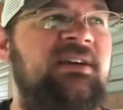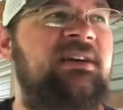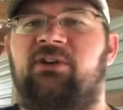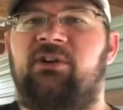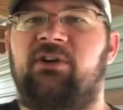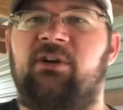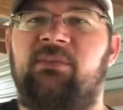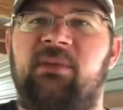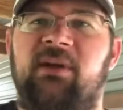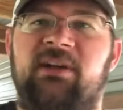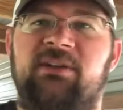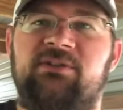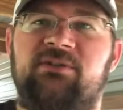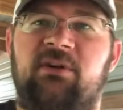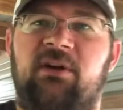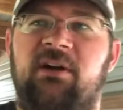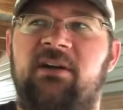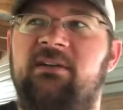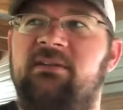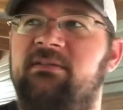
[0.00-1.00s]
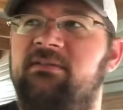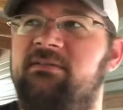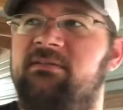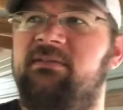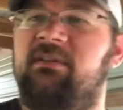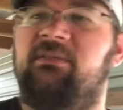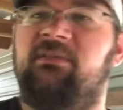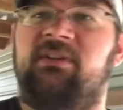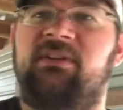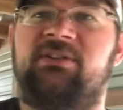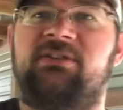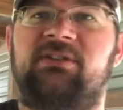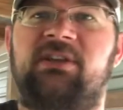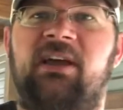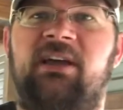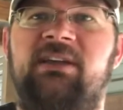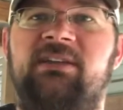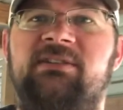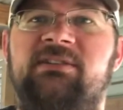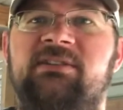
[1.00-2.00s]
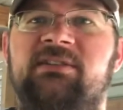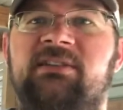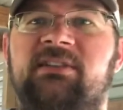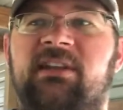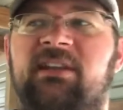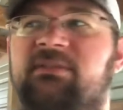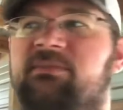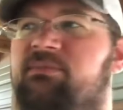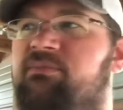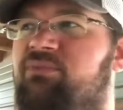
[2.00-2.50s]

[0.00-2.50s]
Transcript: You're going to make a drawing of each stage and then